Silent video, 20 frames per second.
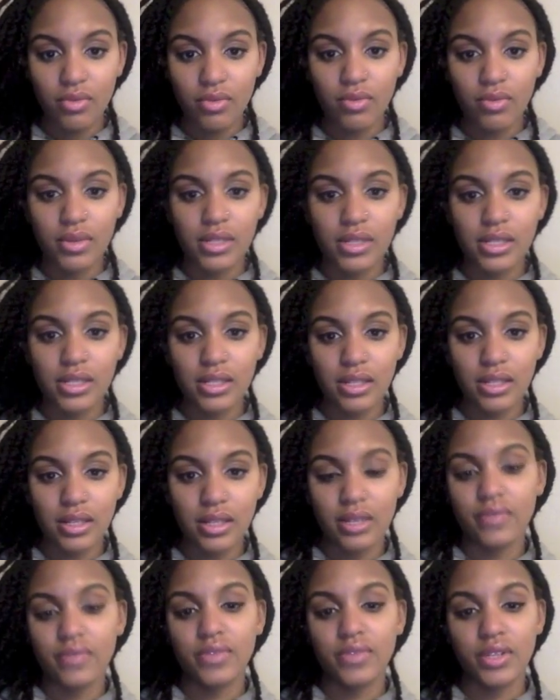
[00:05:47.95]
was
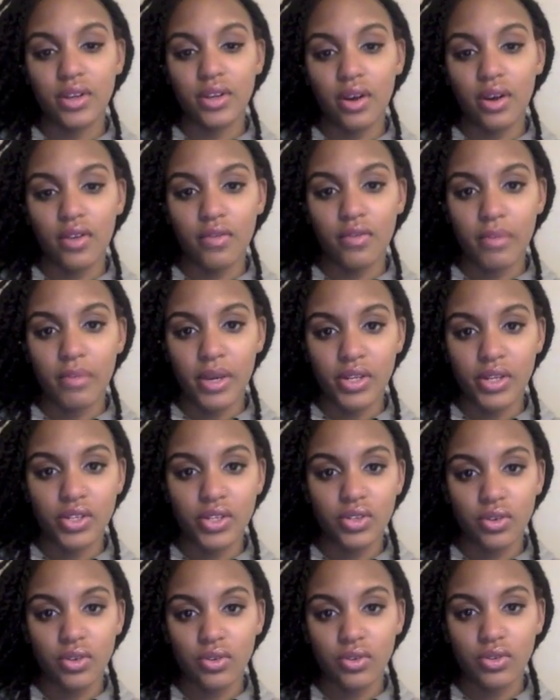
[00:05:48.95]
lifted off my
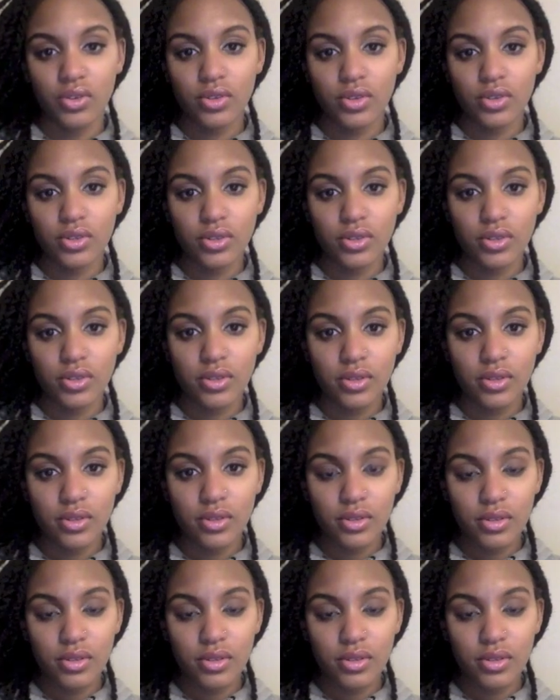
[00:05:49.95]
shoulders.